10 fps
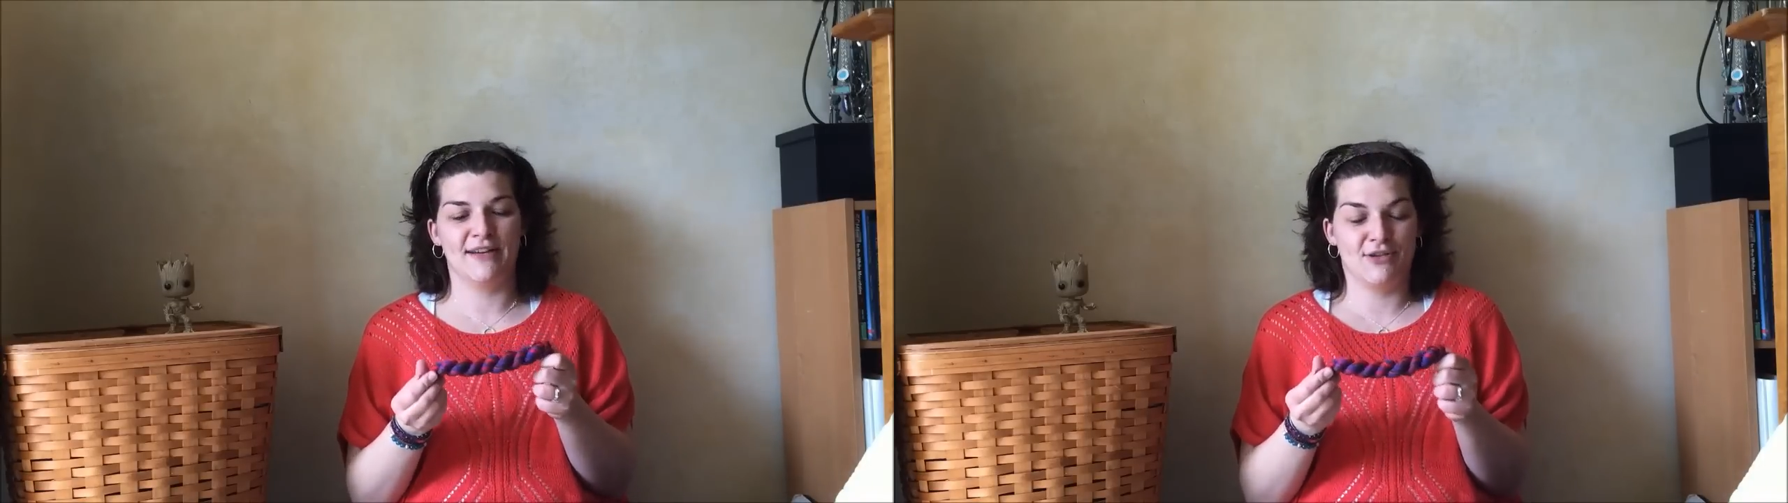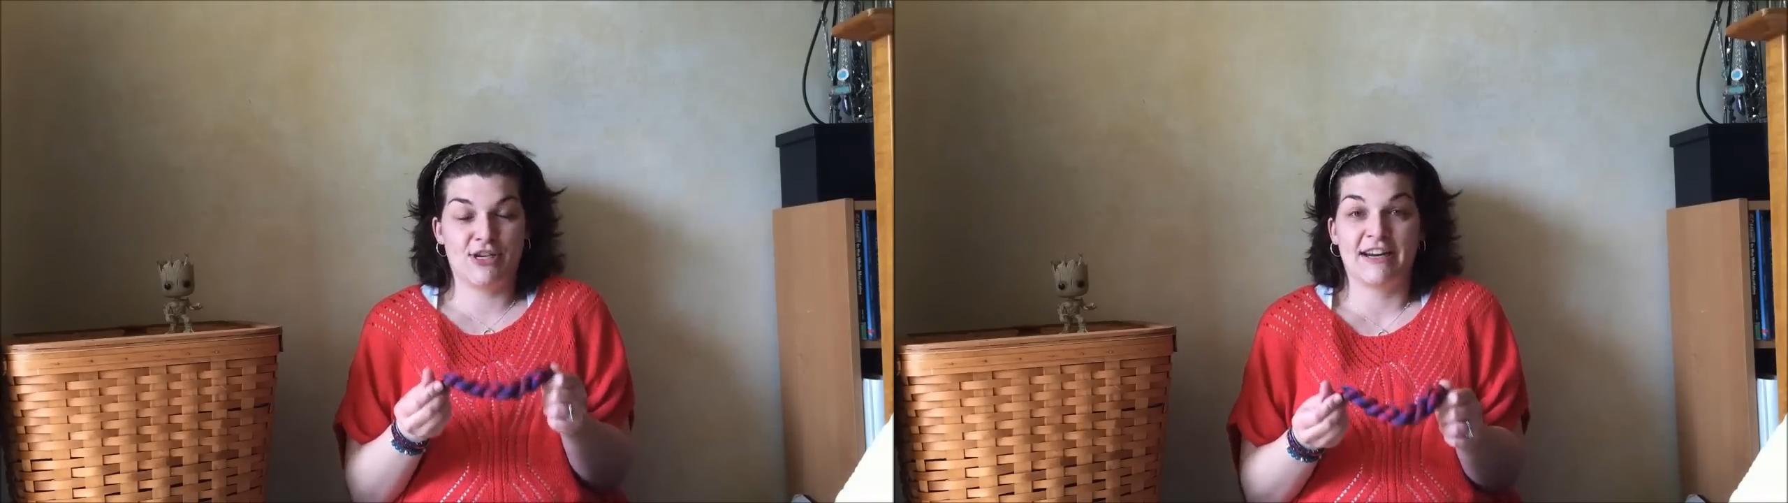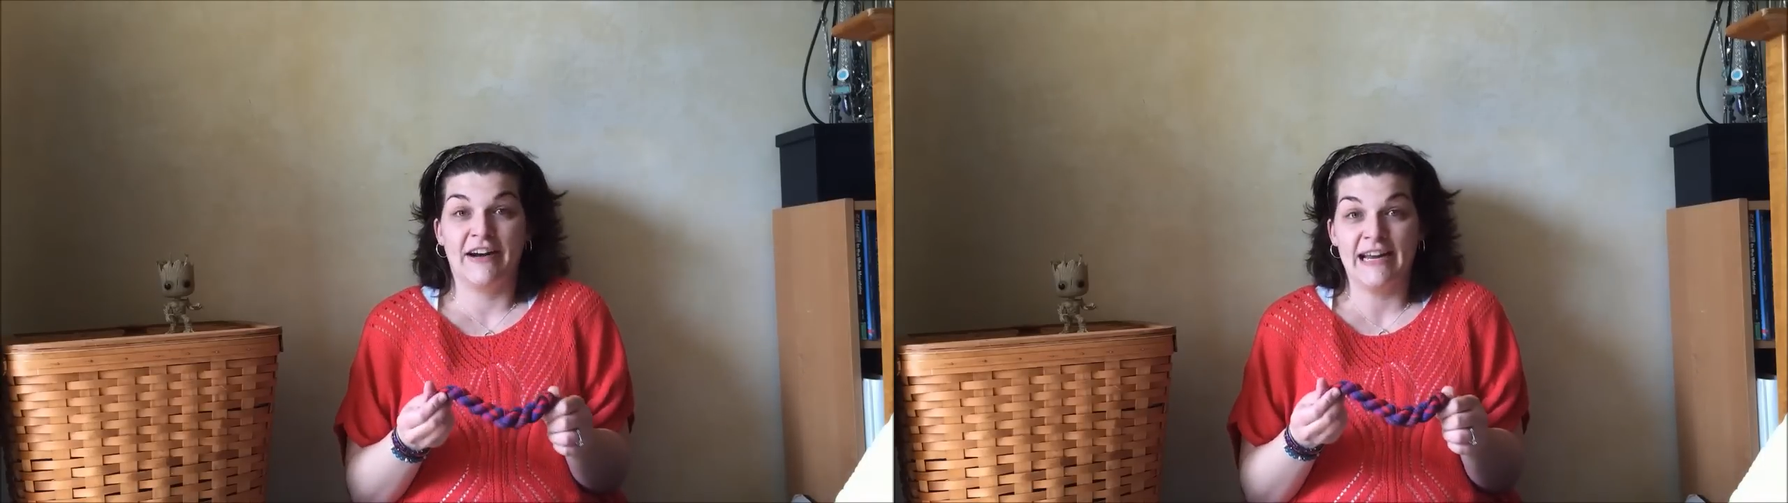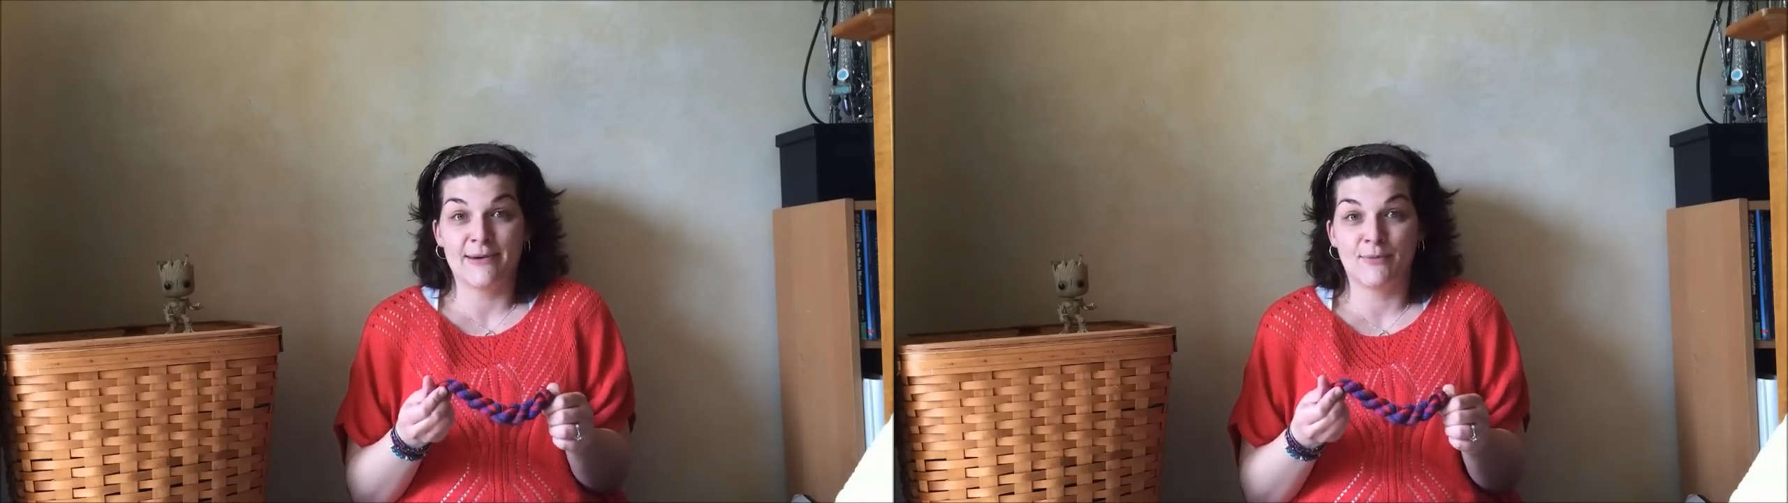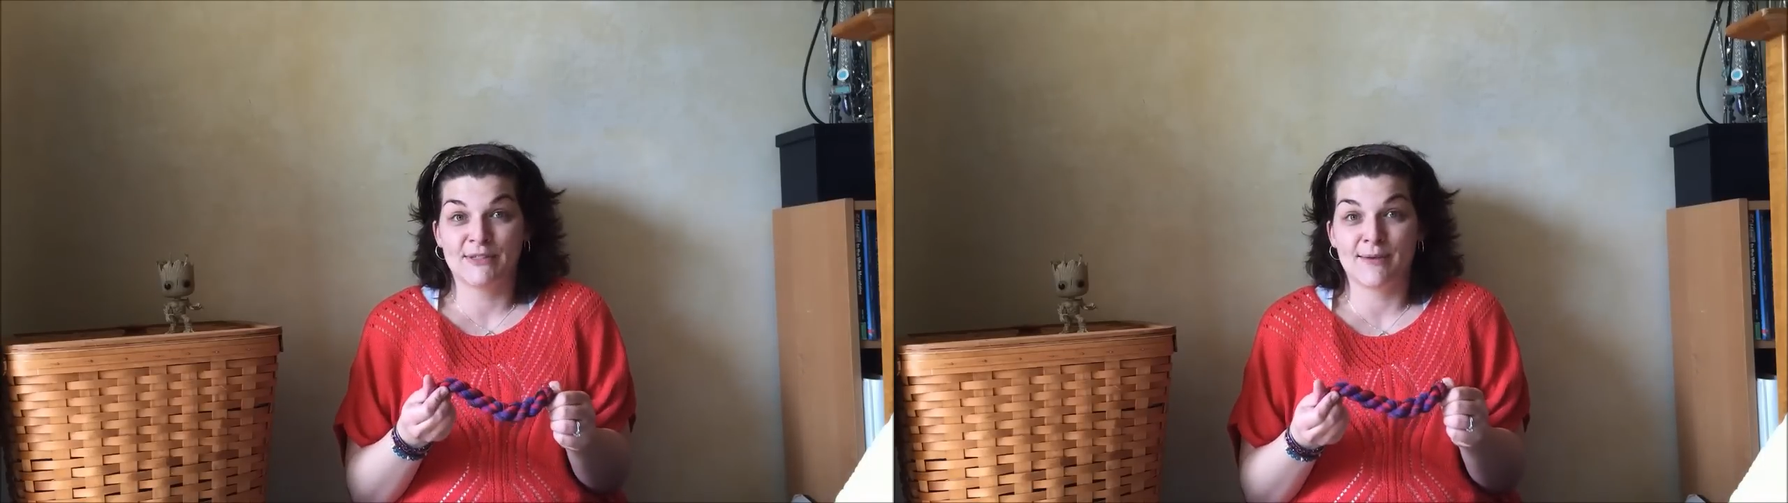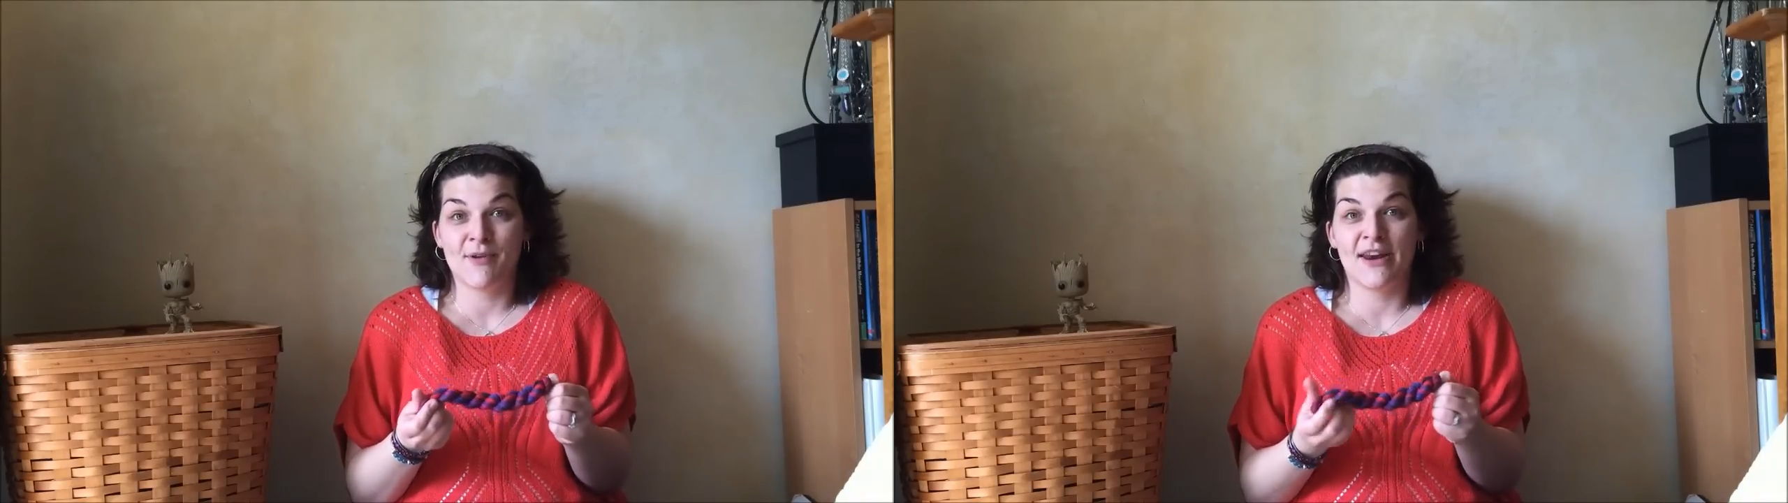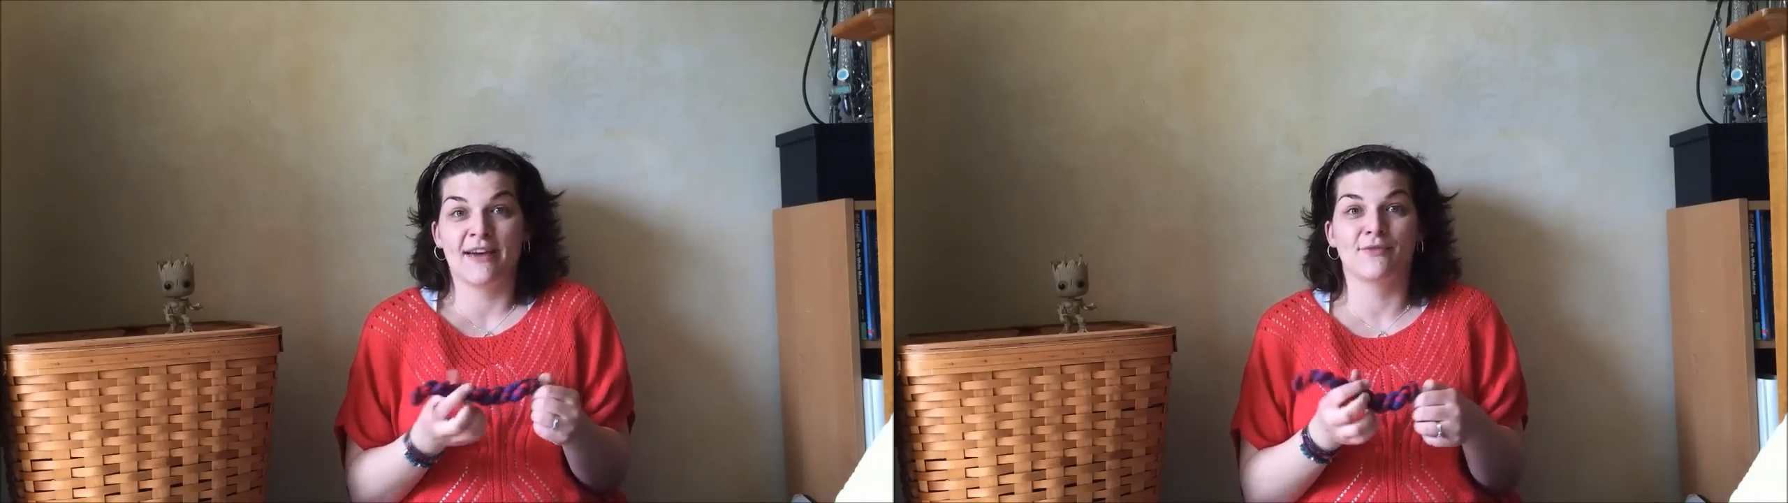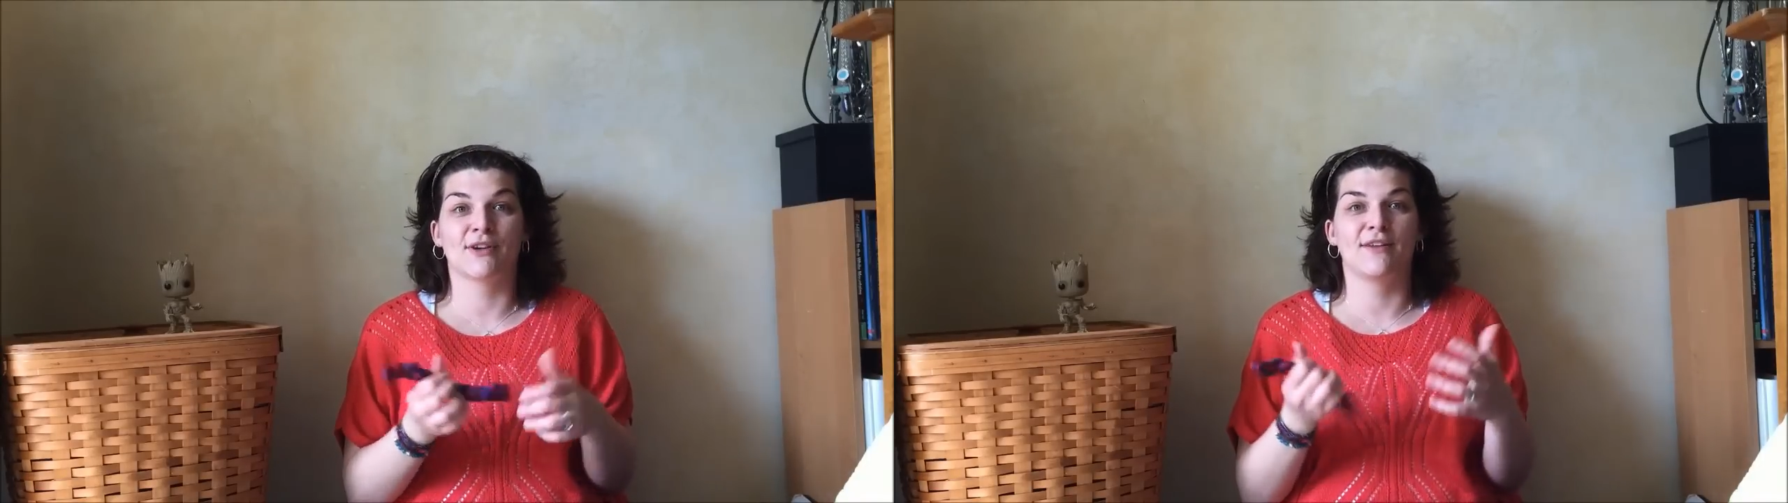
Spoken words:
and sharing it with someone after.